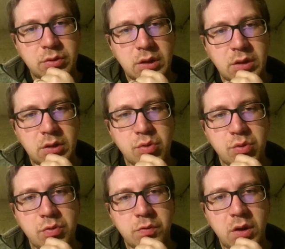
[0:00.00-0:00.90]
like a
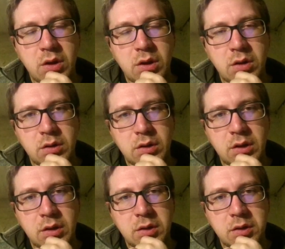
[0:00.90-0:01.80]
Google font,
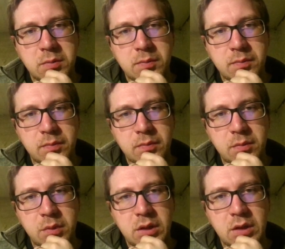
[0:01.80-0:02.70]

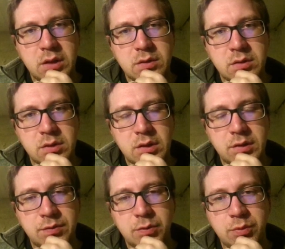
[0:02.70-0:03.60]
because if
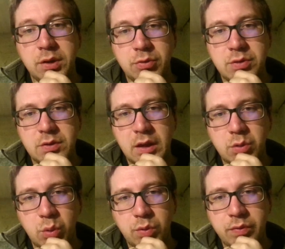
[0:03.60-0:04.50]
for whatever reason that
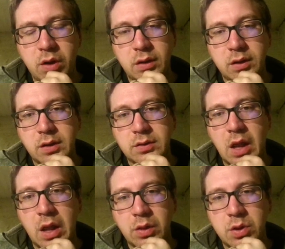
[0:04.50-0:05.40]
Google font does
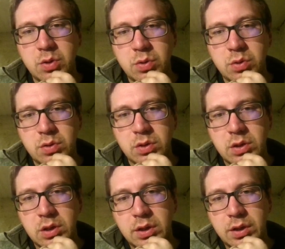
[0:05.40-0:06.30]
not load,
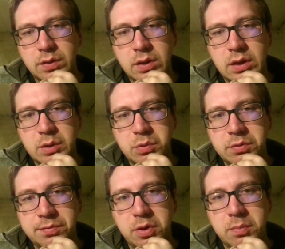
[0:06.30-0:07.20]
then it will
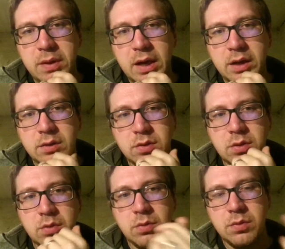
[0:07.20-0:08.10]
fall back
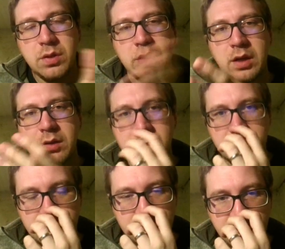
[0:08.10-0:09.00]
to the next
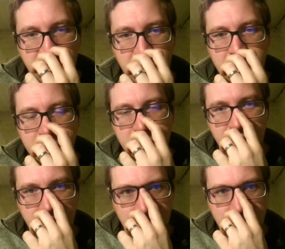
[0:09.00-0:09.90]
font.
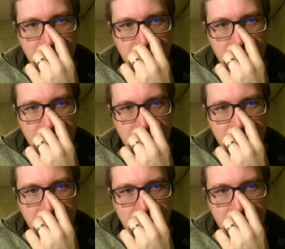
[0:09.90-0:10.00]
So